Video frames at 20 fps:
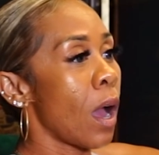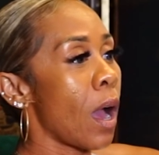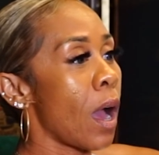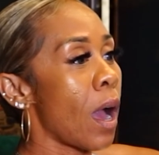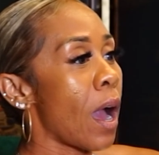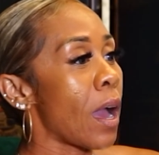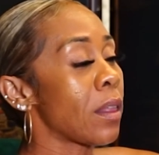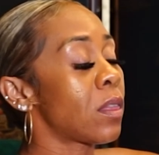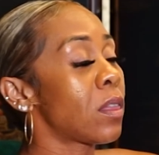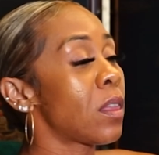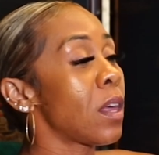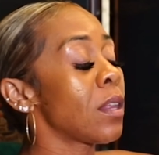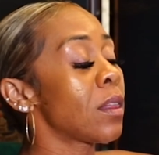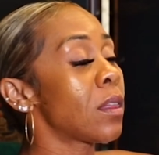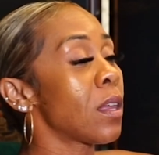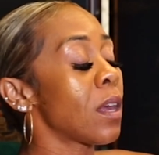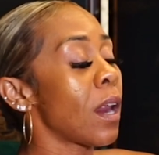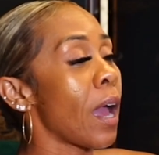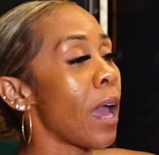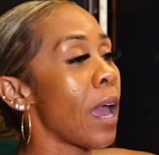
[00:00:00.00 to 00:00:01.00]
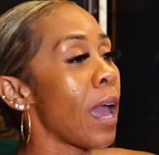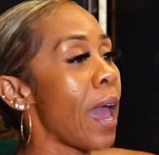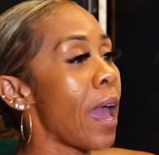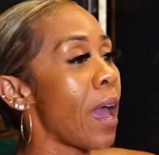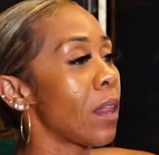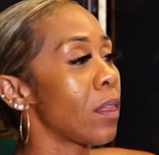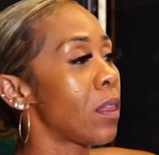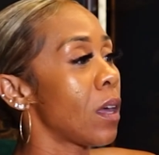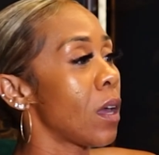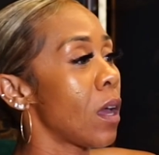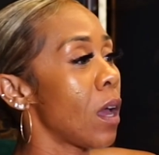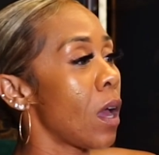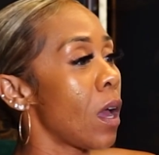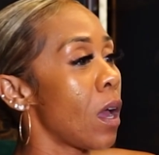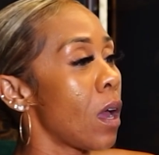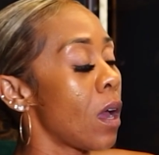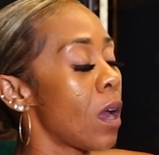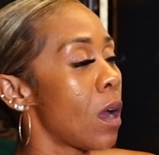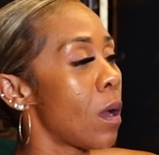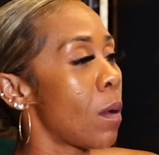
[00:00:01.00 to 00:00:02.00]
I think that I had
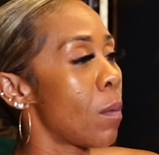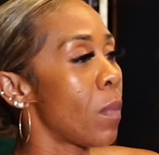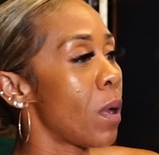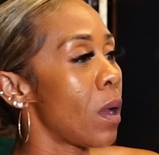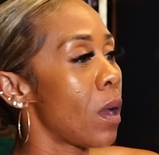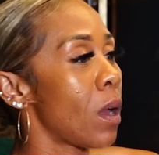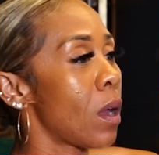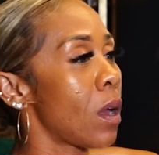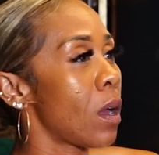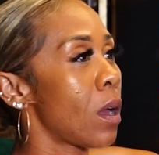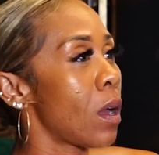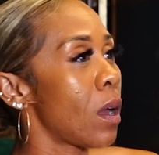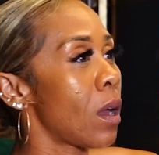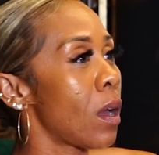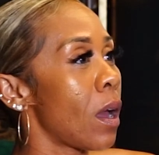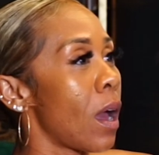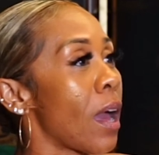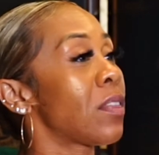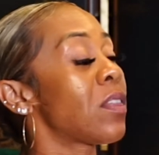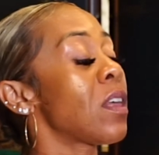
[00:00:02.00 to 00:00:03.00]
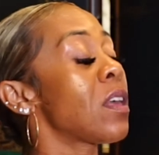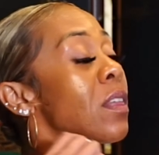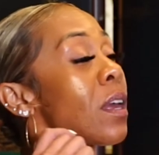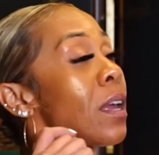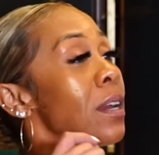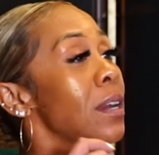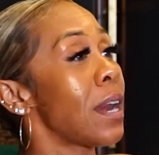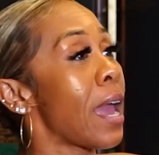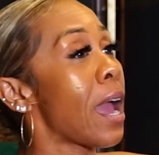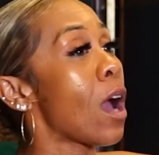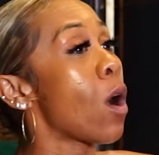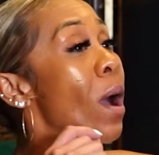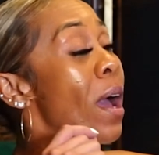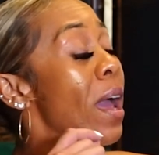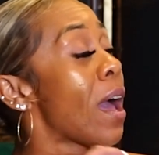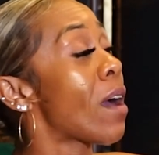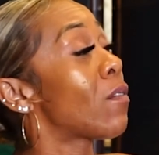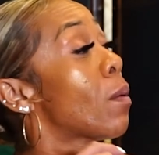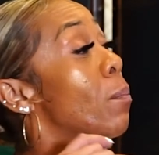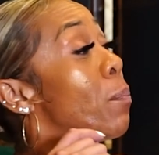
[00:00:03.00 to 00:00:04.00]
I think that now I
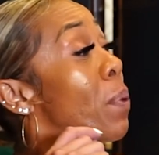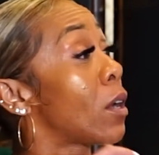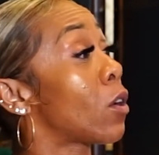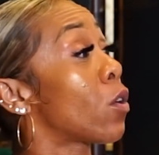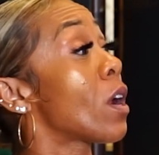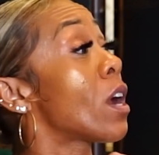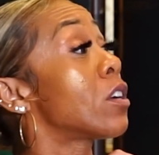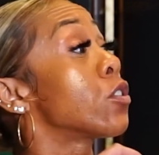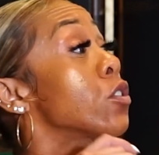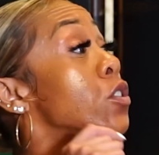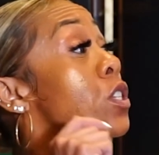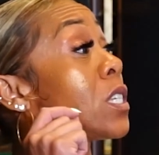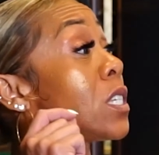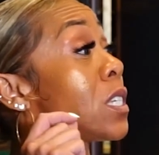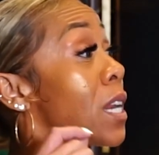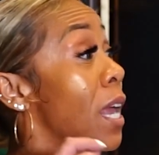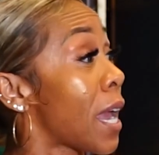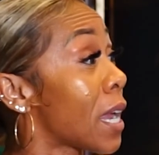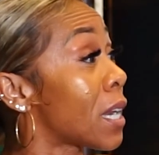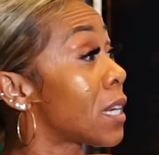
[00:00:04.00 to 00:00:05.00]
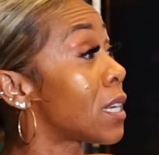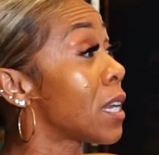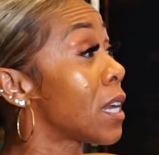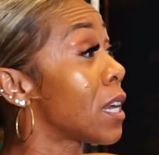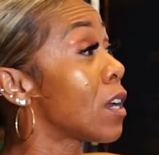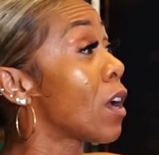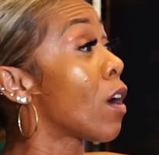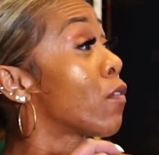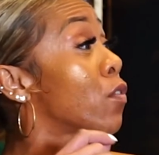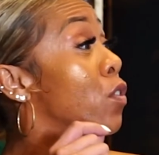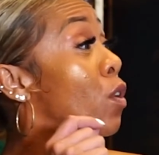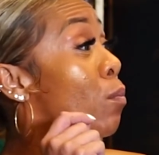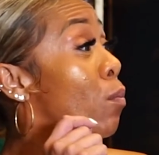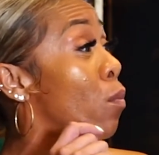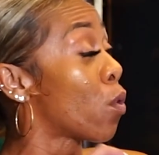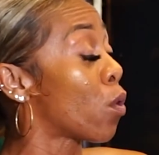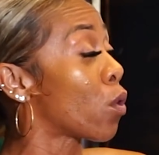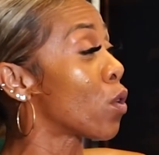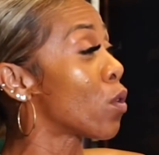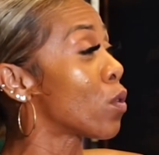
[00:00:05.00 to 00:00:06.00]
have a better understanding of the
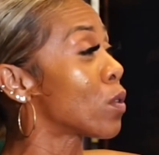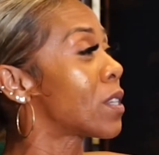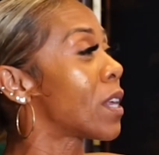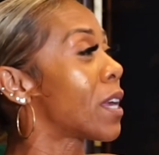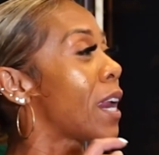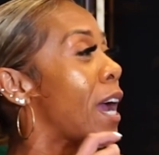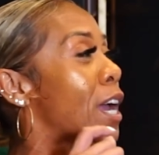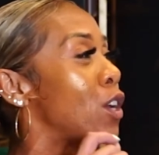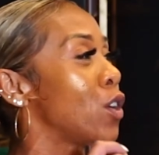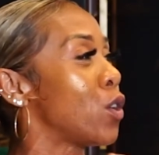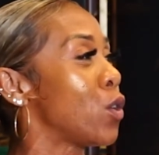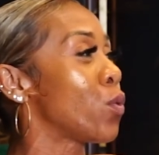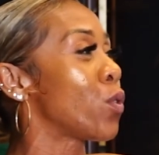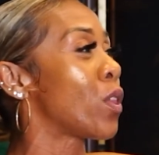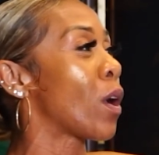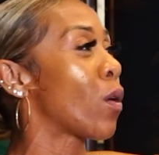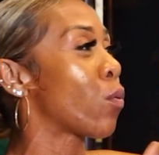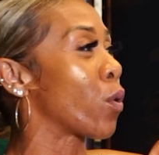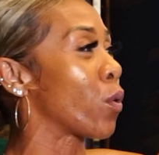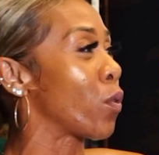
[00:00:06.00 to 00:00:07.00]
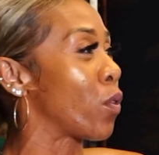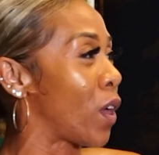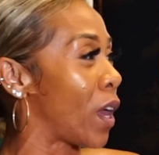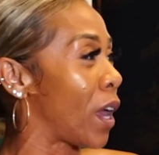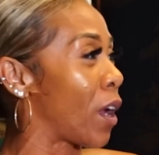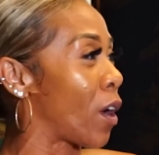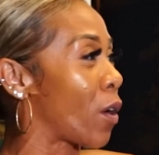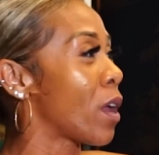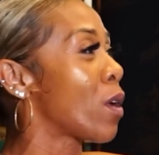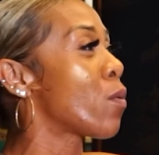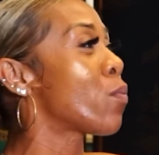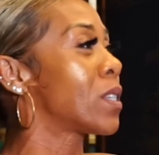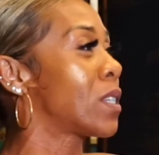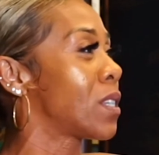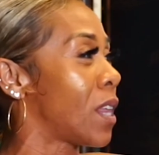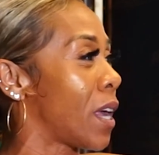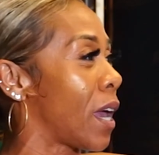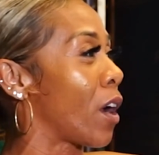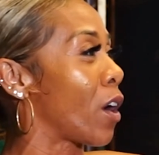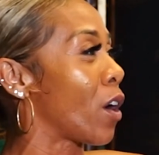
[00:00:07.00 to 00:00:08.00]
morals that I knew that were there. It was
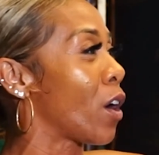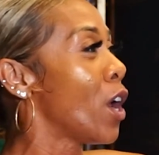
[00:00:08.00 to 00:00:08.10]
there.